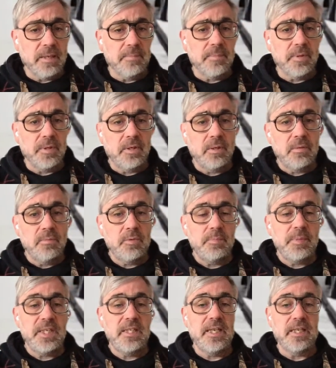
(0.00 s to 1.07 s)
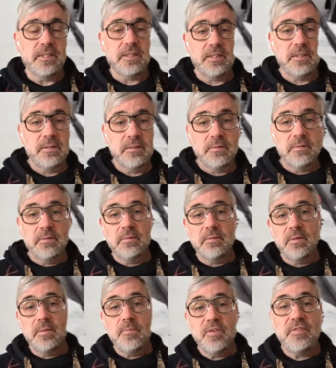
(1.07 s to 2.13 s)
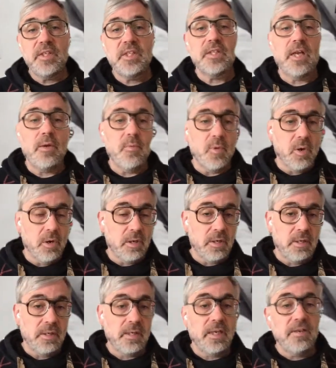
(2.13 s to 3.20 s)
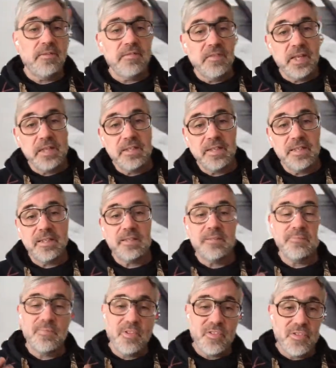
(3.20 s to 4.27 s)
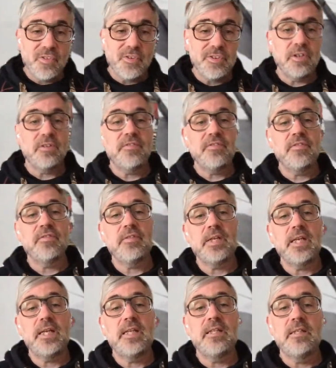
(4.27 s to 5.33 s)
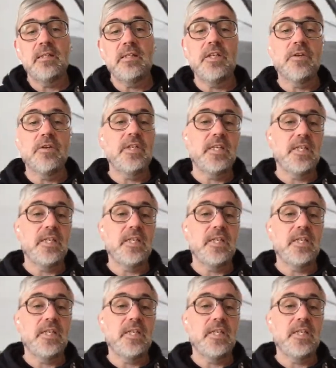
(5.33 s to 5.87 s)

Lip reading: invented, thought of in the early 1900s. a totally